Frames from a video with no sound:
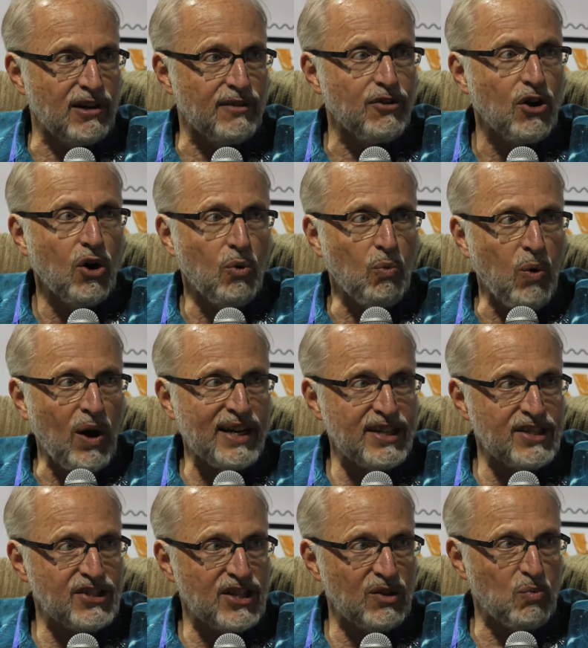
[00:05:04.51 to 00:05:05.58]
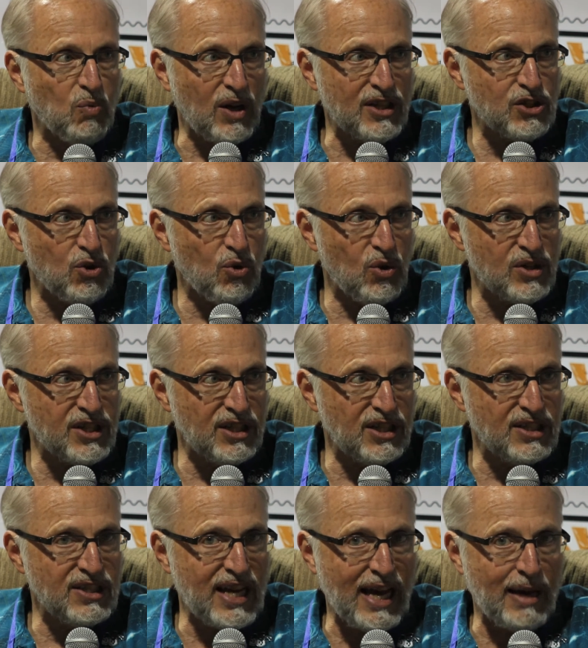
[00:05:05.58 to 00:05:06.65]
of what is it, what's causing the
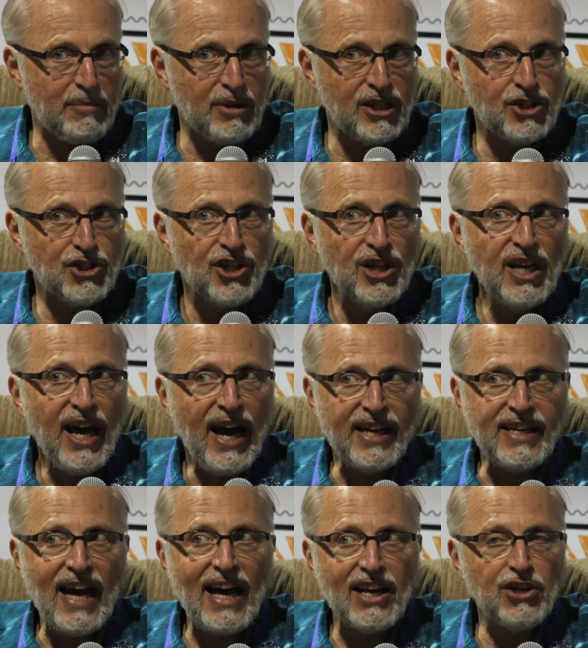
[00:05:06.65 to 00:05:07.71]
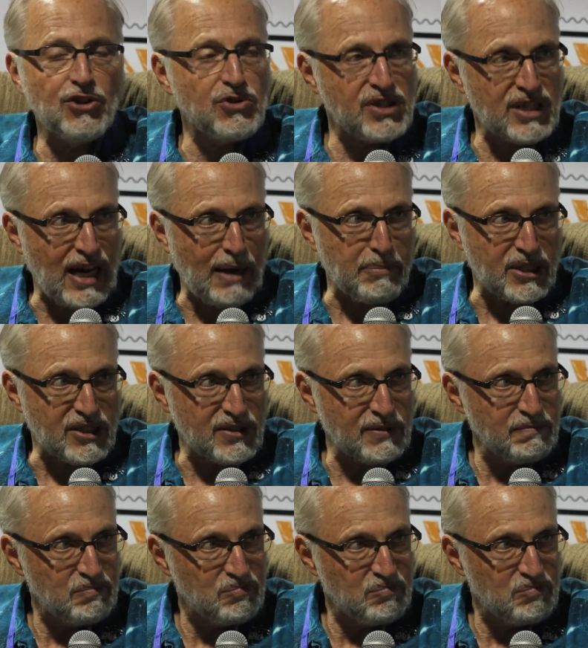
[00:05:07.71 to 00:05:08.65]
damage, and how do you stop it?